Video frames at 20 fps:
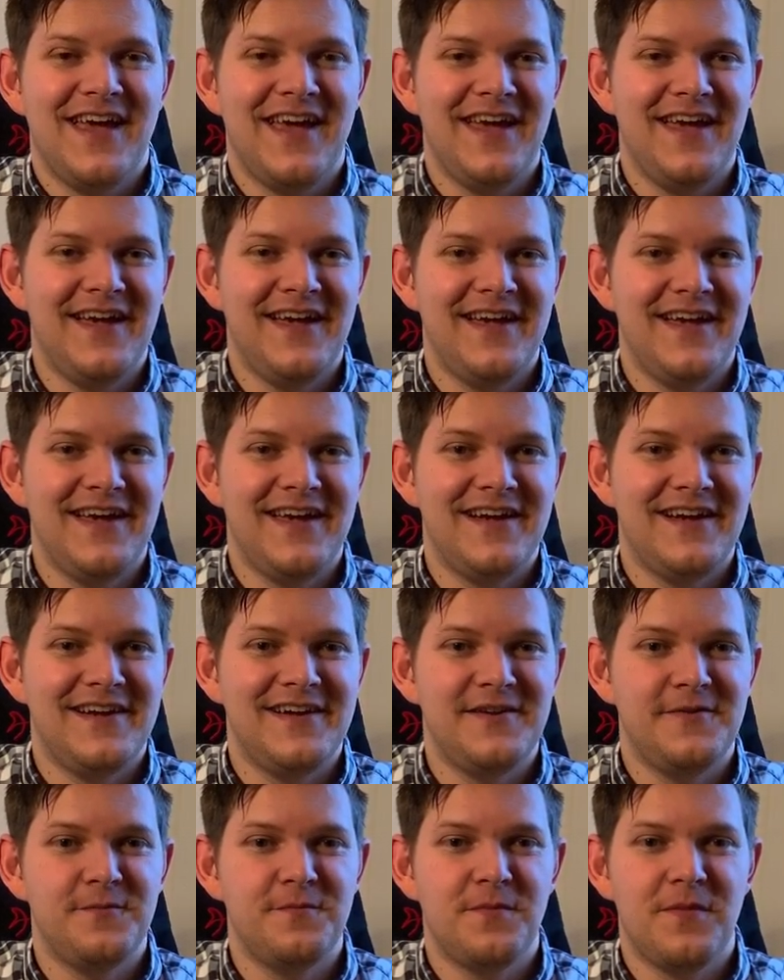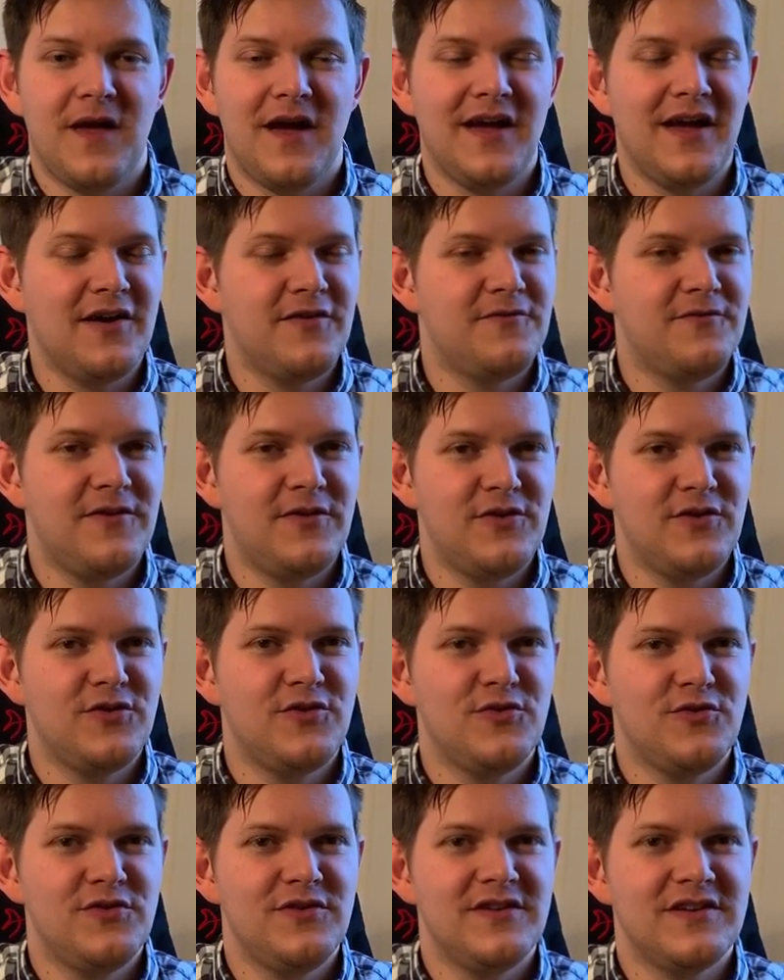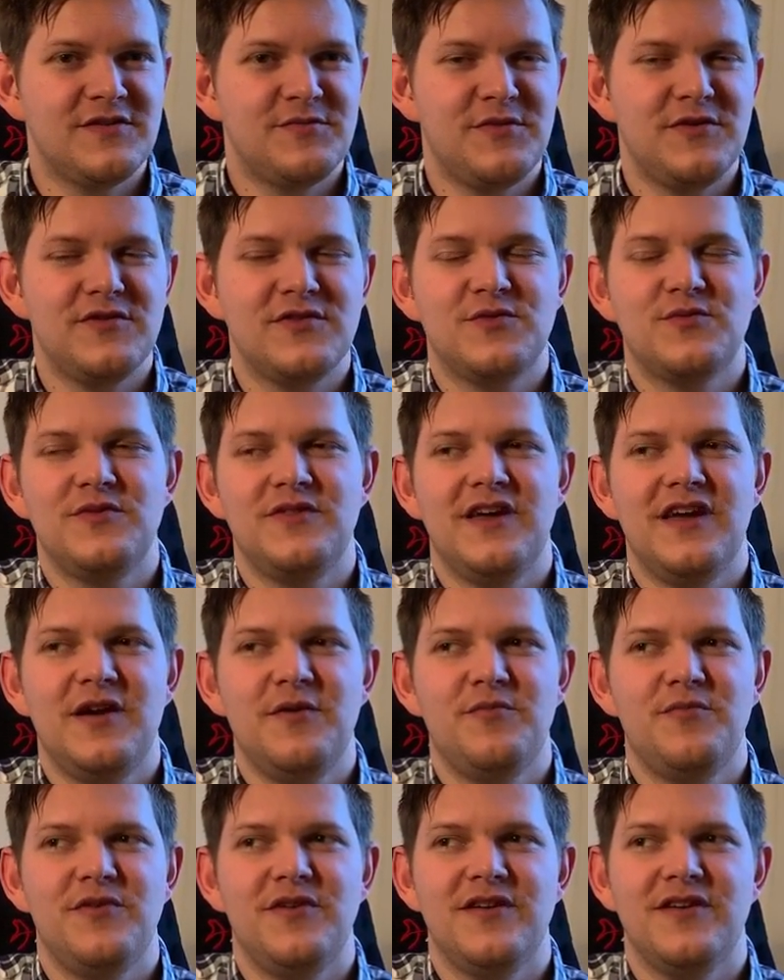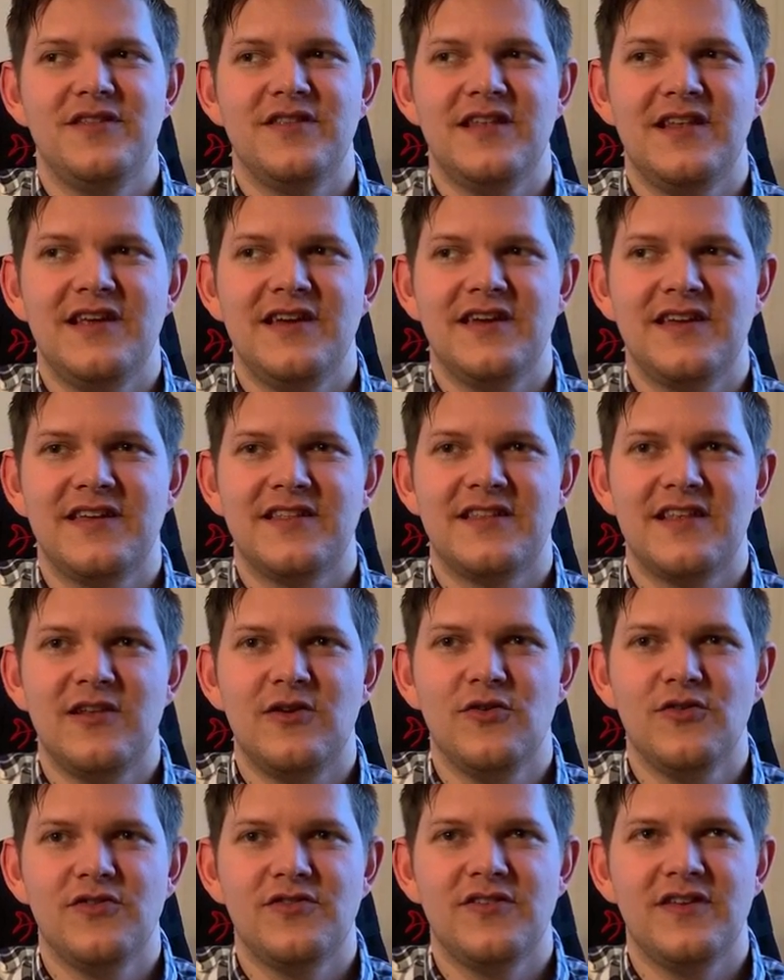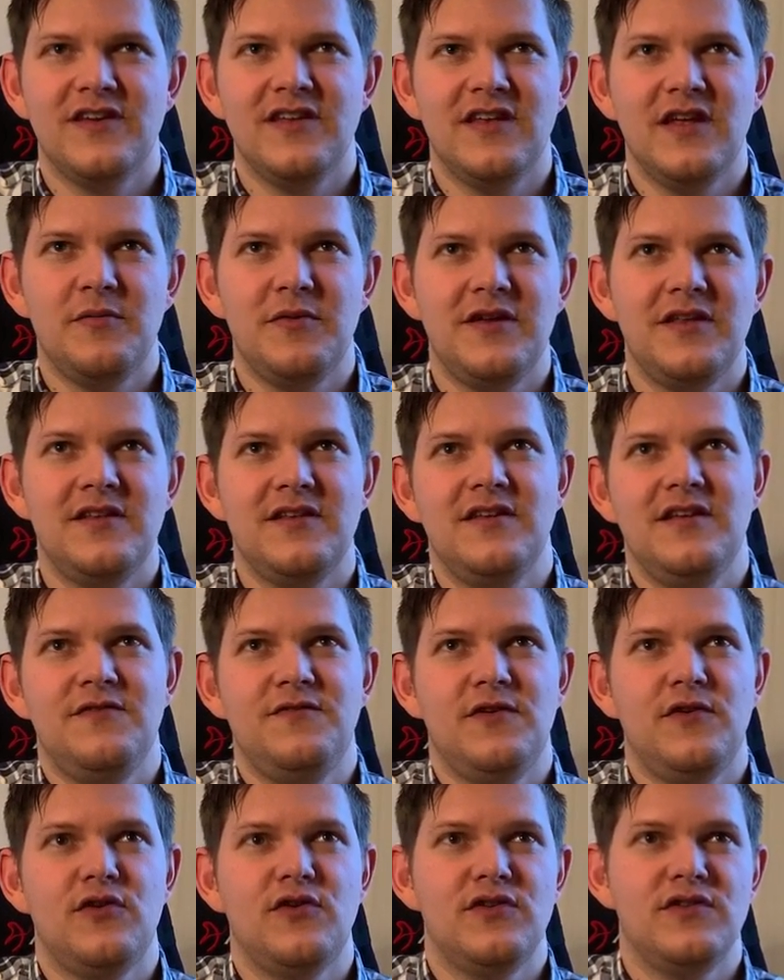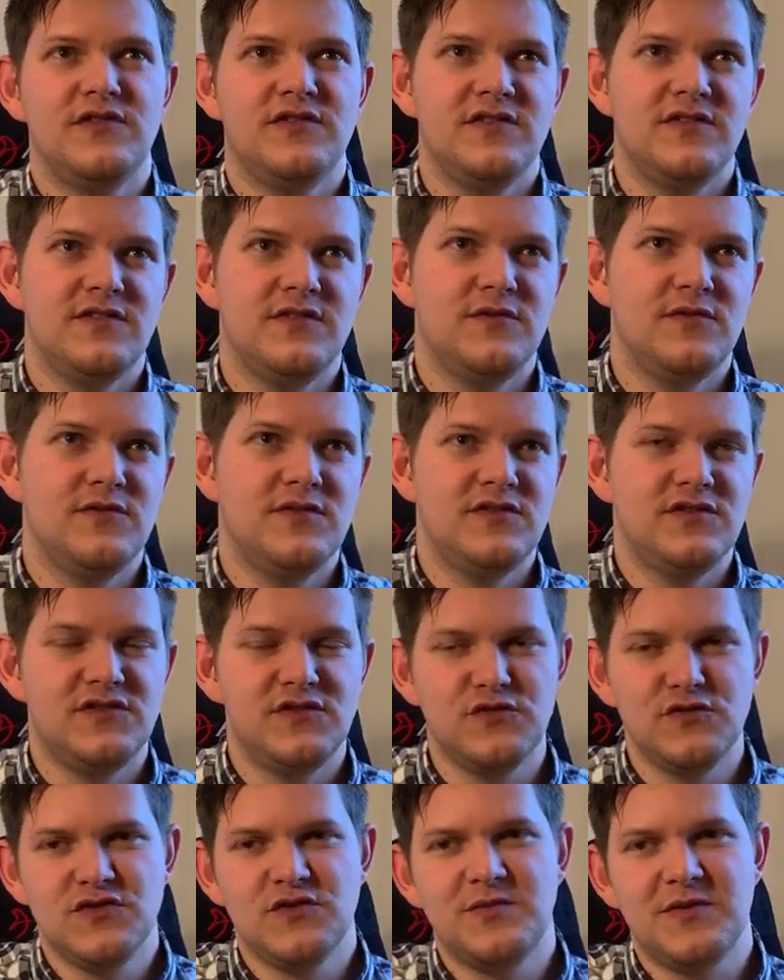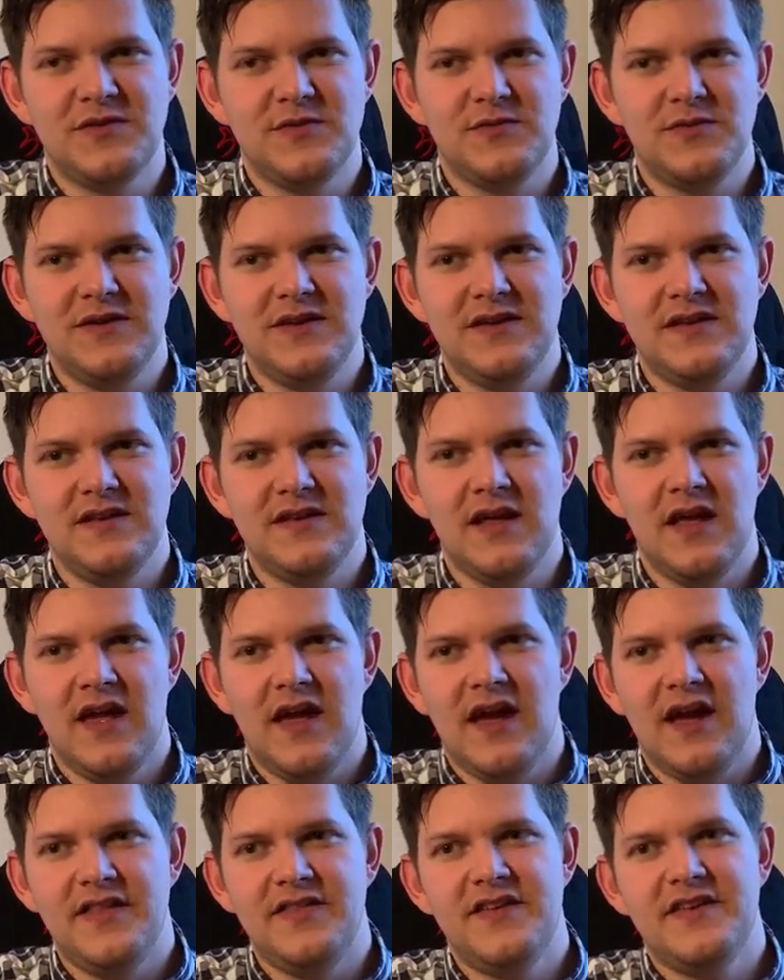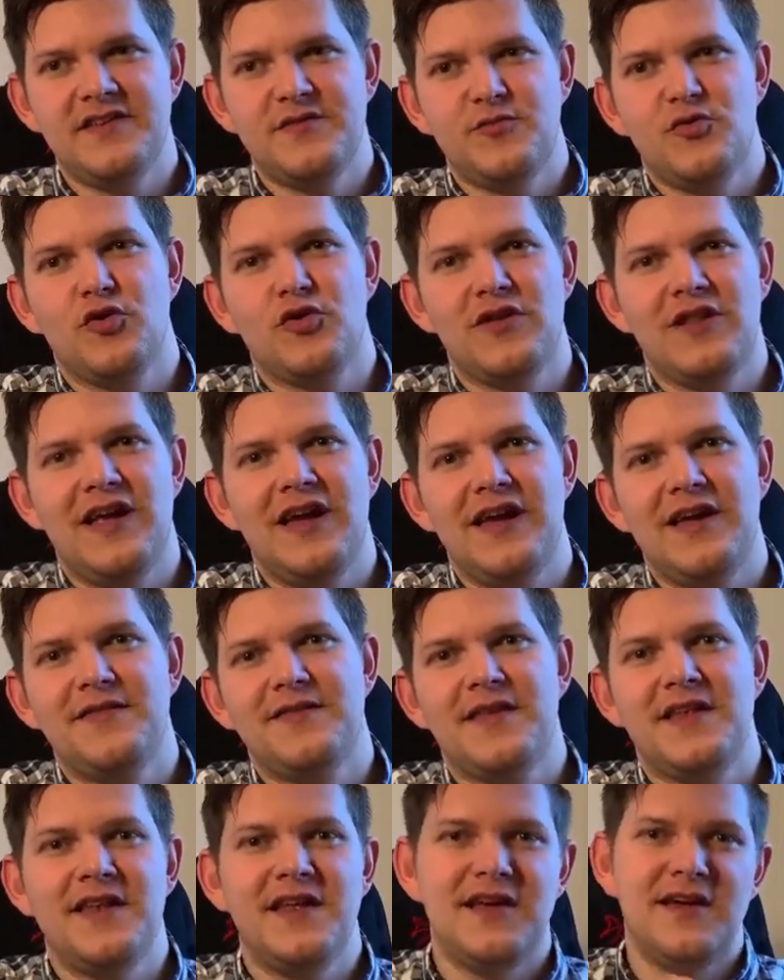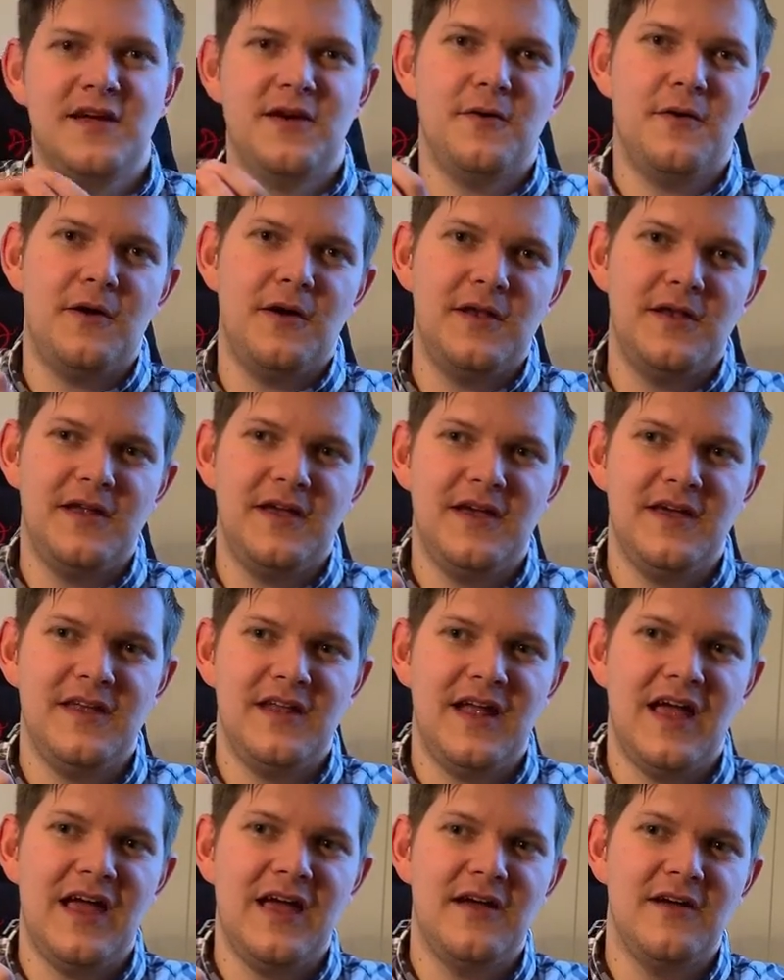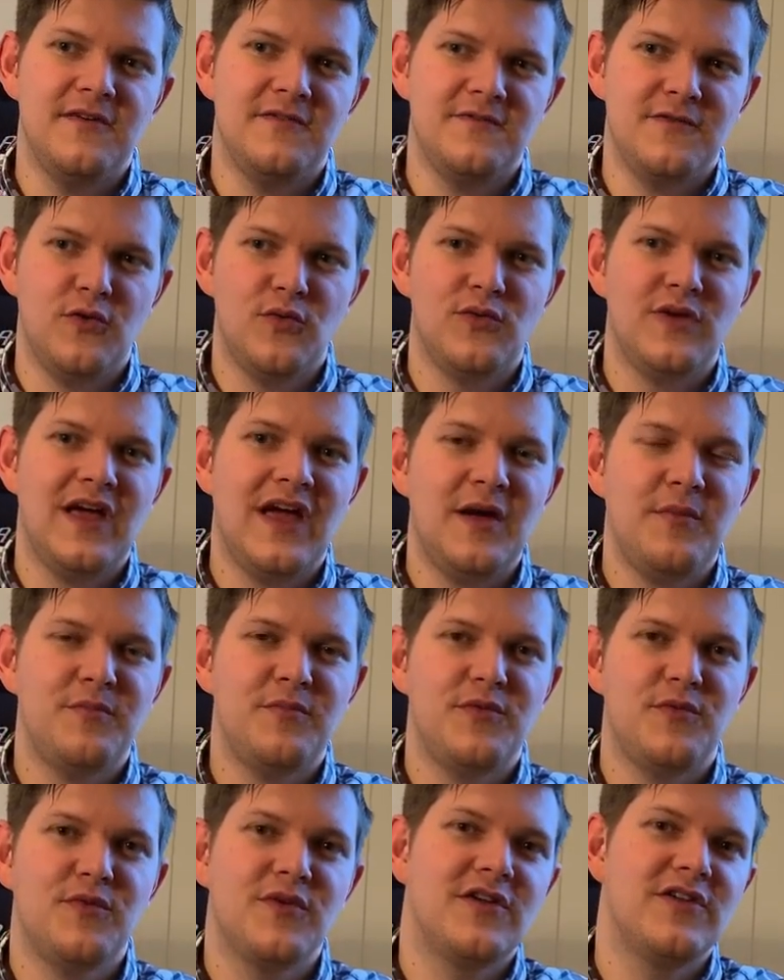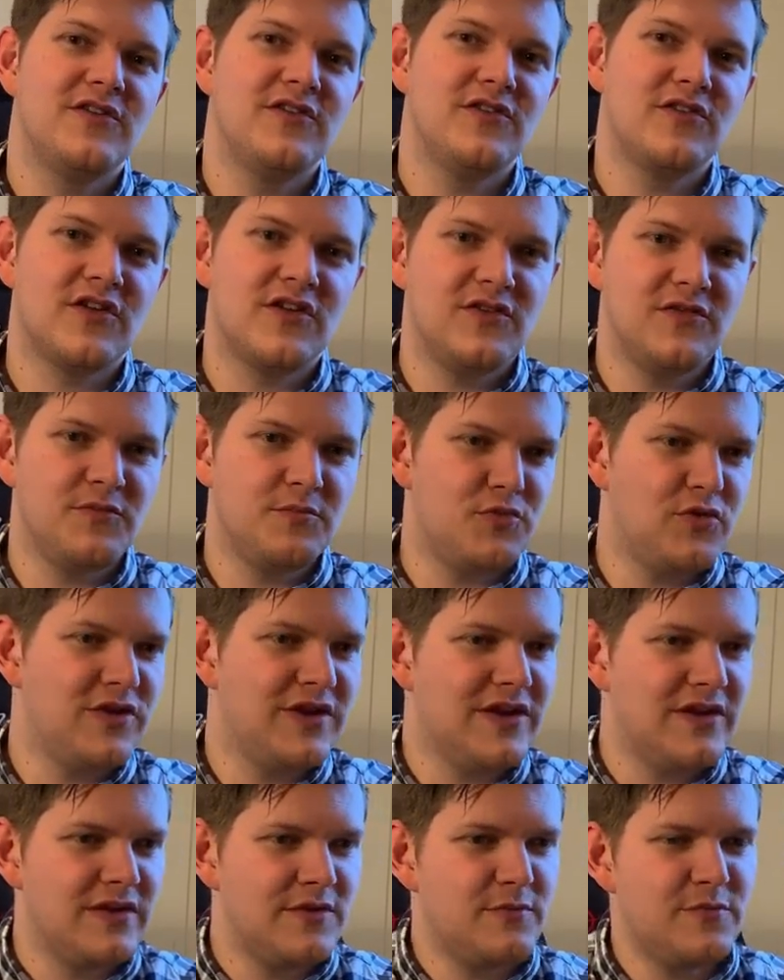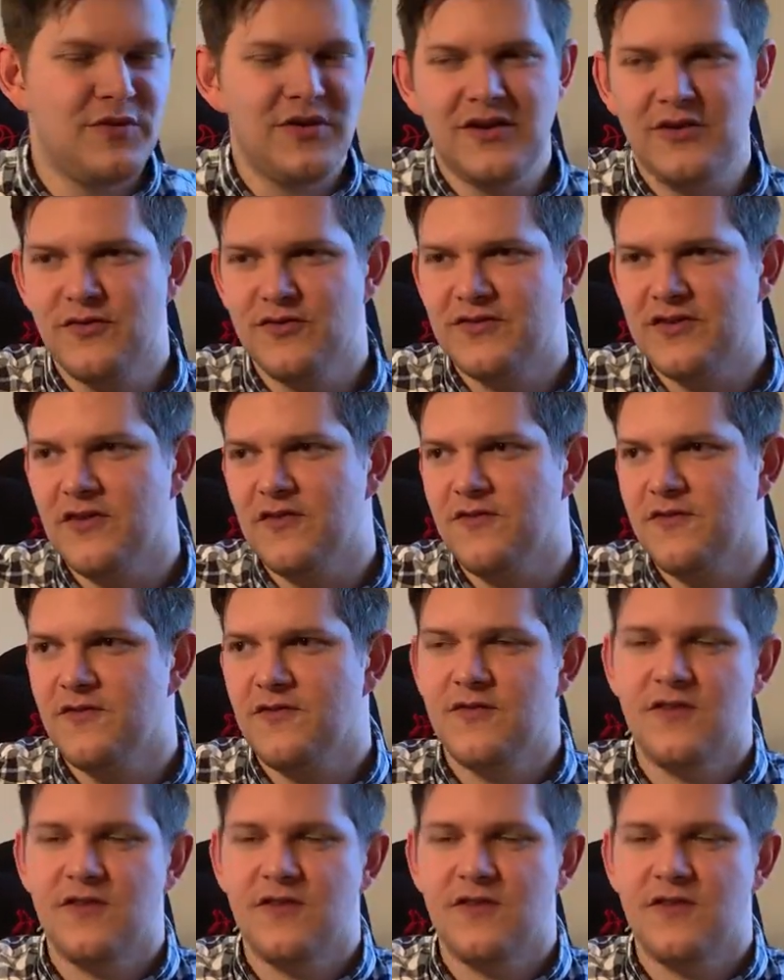I have very good experience with the app and I like it a lot. And if I'm gonna choose between a desktop client and a phone app where you can bring yourself